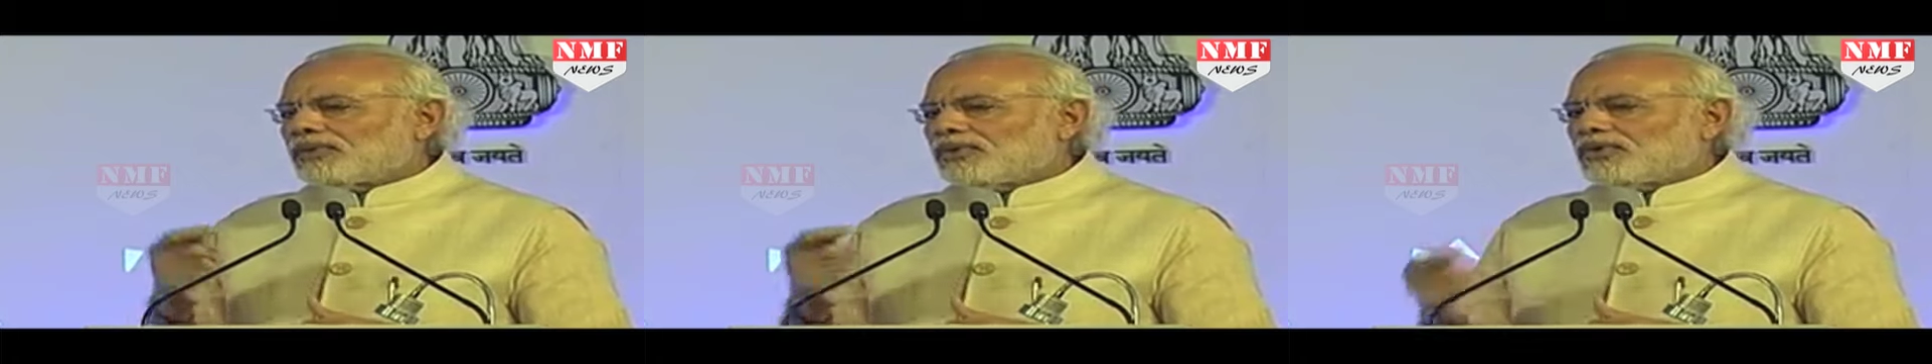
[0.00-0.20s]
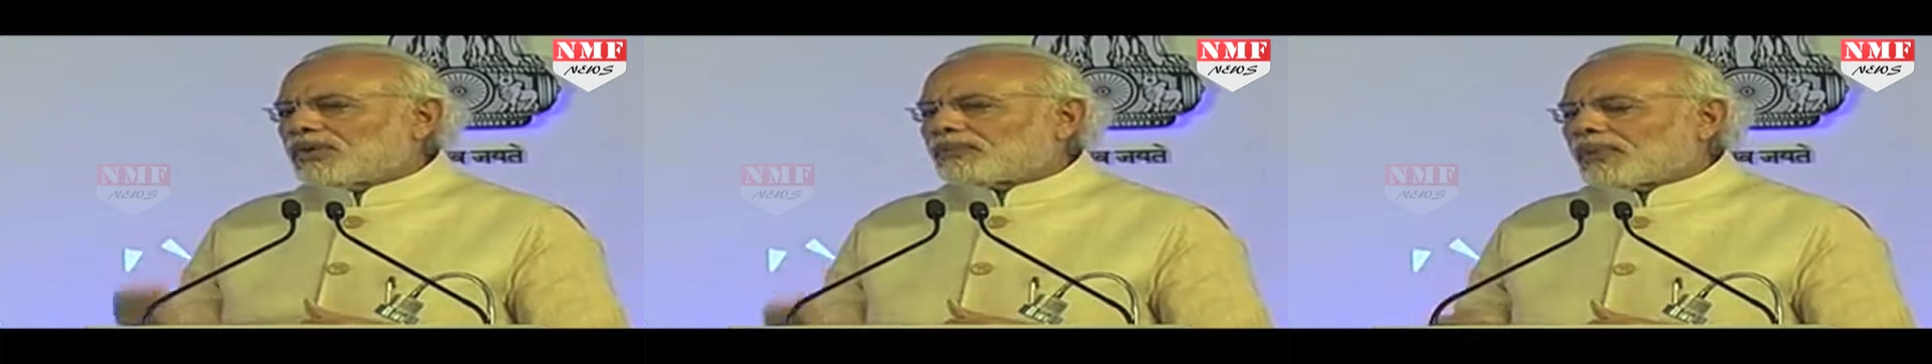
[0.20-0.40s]

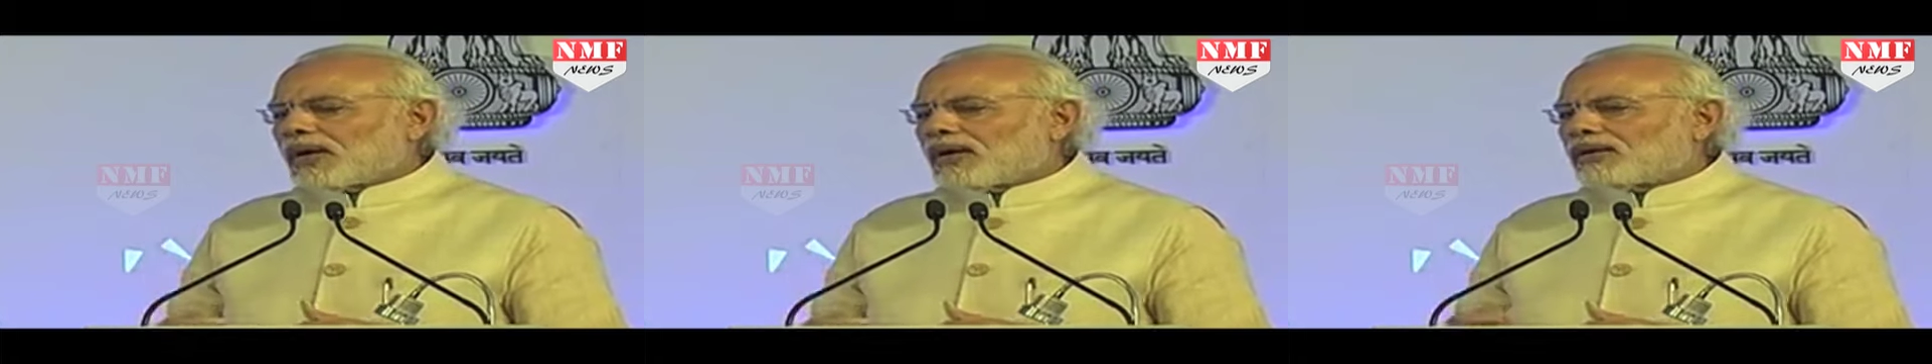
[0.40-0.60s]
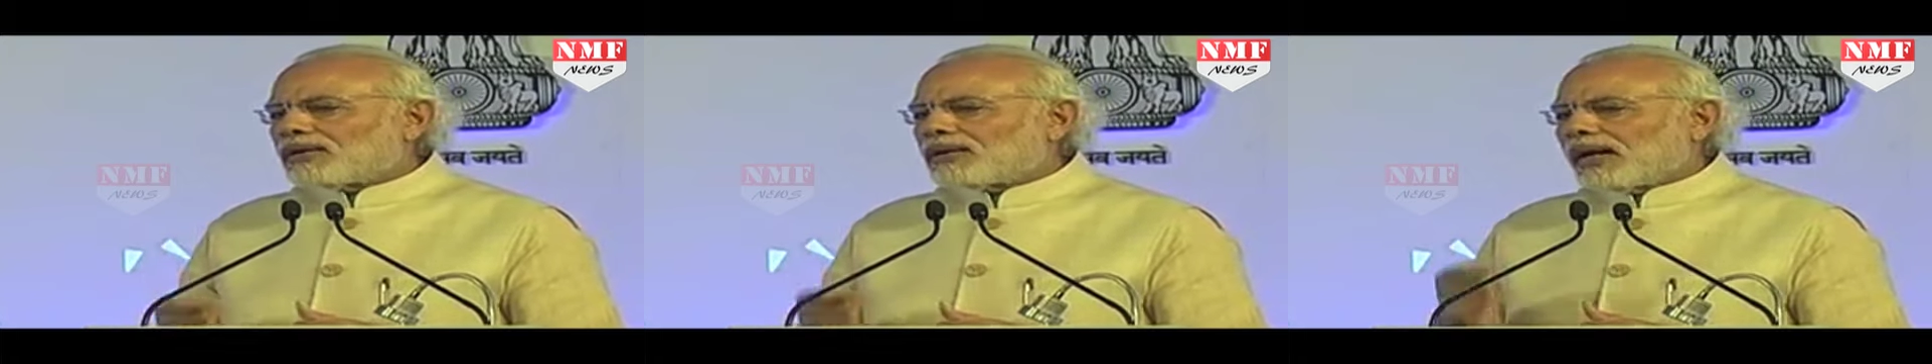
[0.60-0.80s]

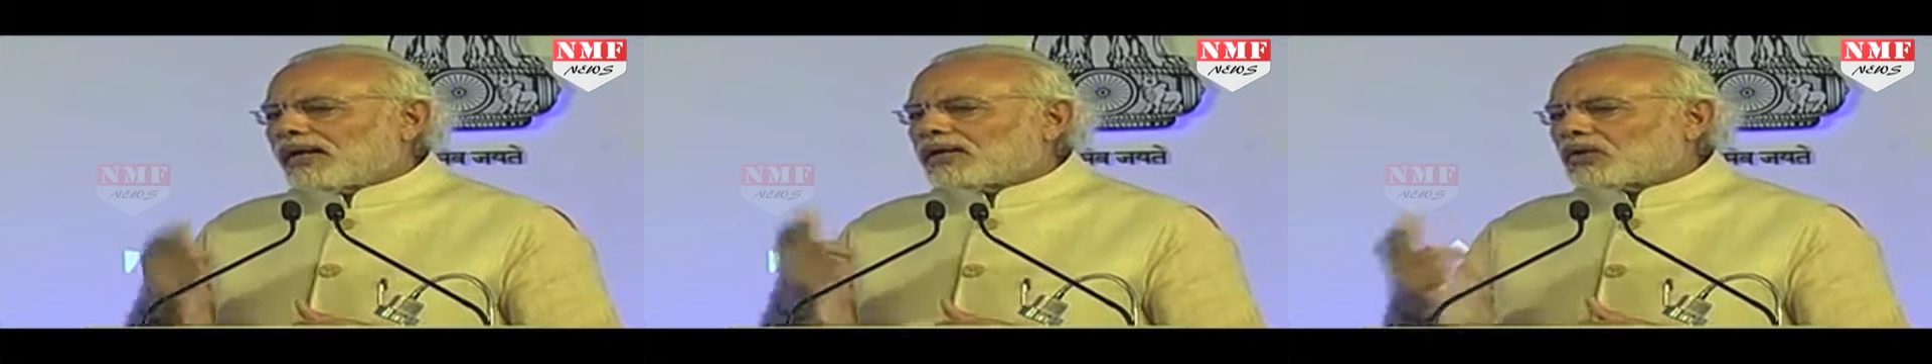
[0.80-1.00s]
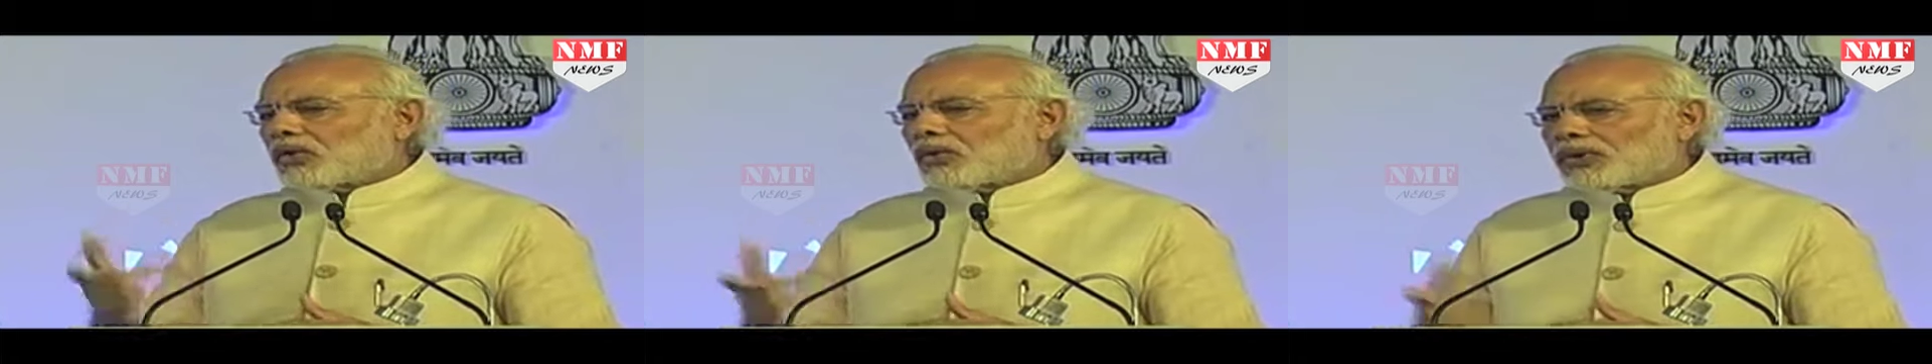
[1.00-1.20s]
Japan,
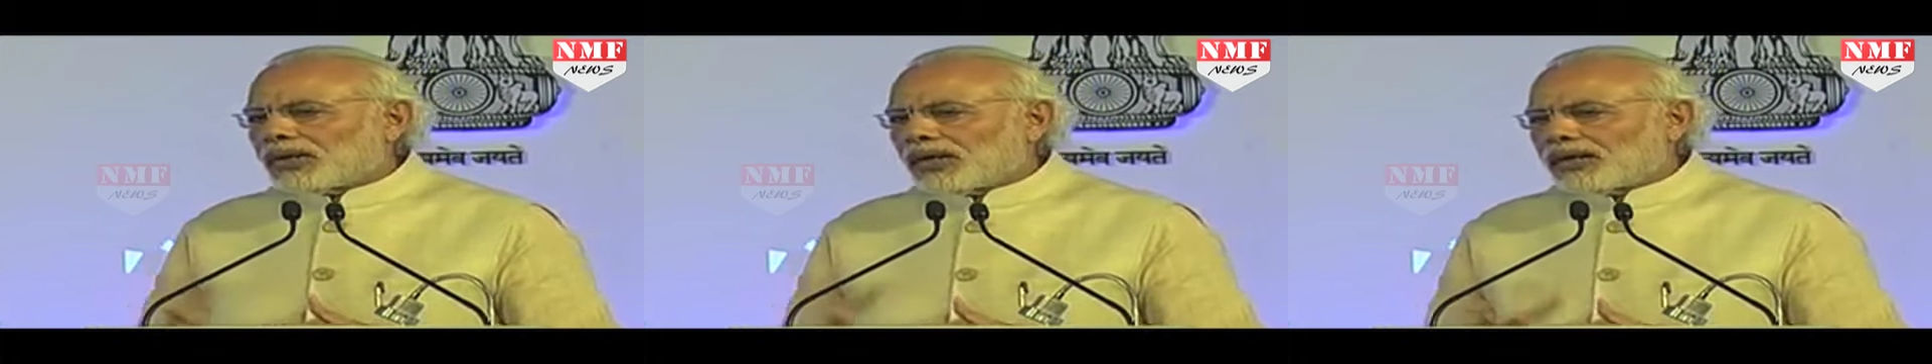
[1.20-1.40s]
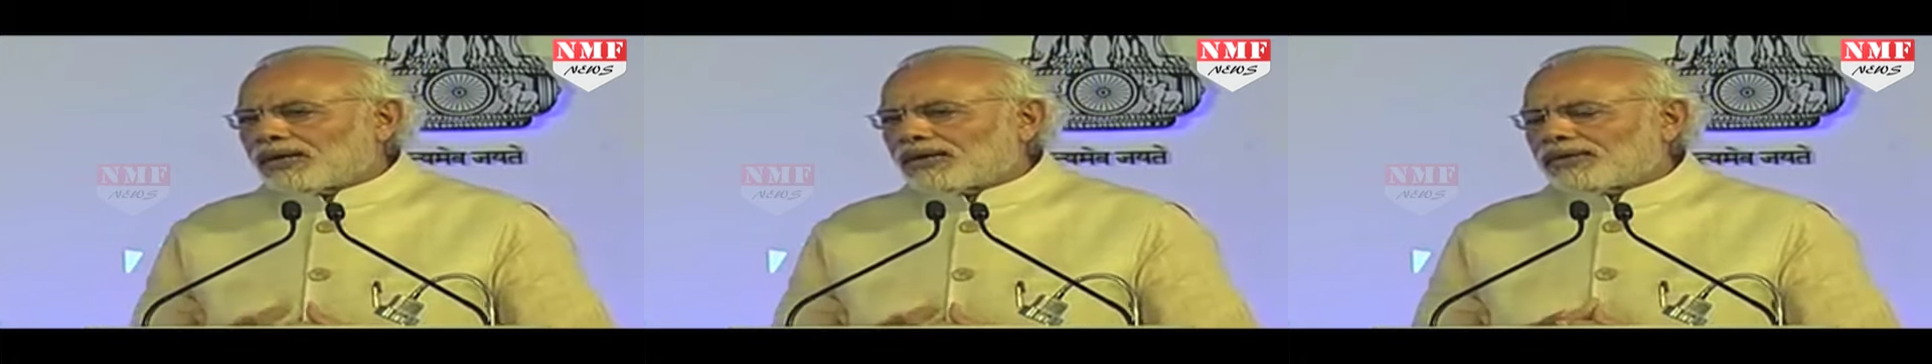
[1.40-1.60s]
and Korea.